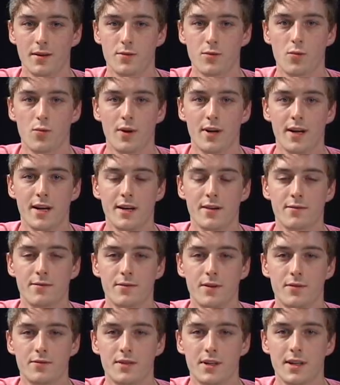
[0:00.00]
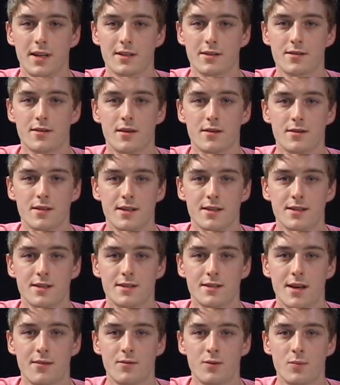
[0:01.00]
2050. That starts at
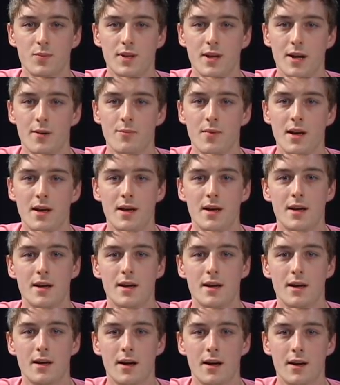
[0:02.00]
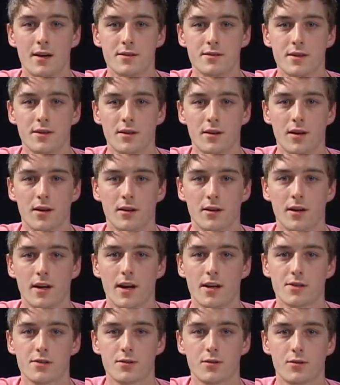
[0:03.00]
7 p.m. Uh, Center
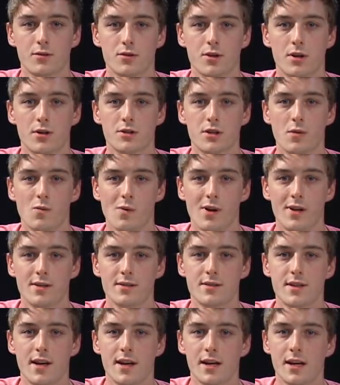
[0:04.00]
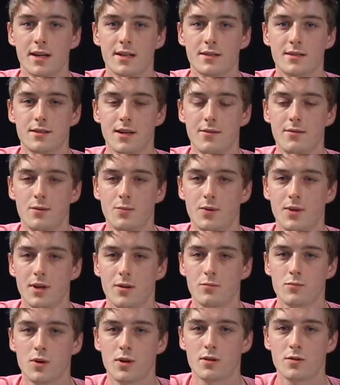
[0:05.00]
Congregational Church. And Wednesday at 7
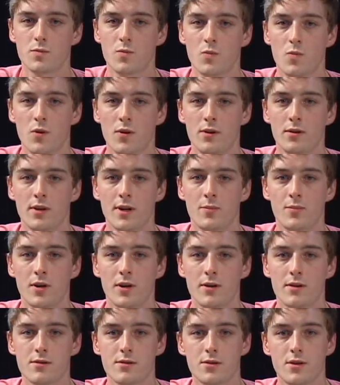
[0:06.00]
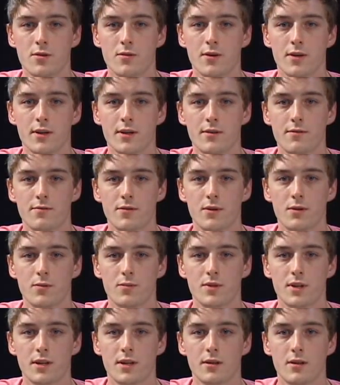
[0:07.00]
p.m., Brooks Memorial Library is showing the
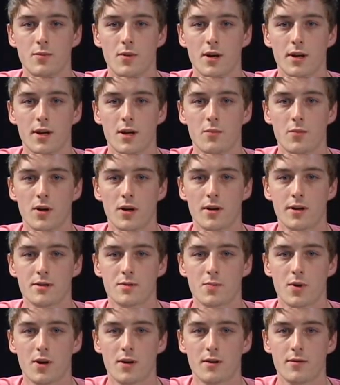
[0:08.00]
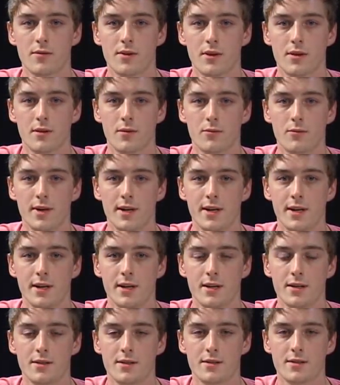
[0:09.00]
film To Kill a Mockingbird as part of their
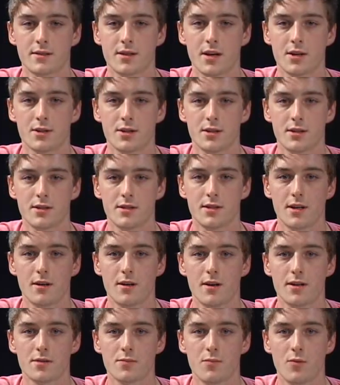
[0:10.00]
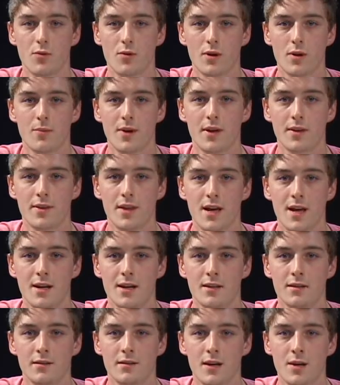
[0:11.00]
reading discussion series. More about
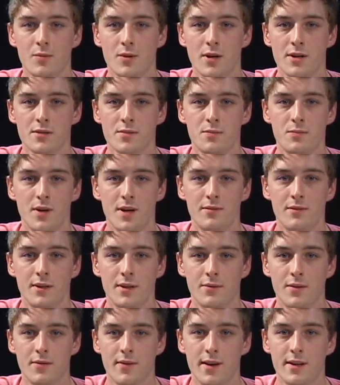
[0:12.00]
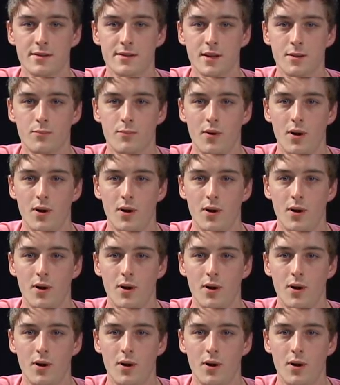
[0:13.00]
that in the library's bevy of events at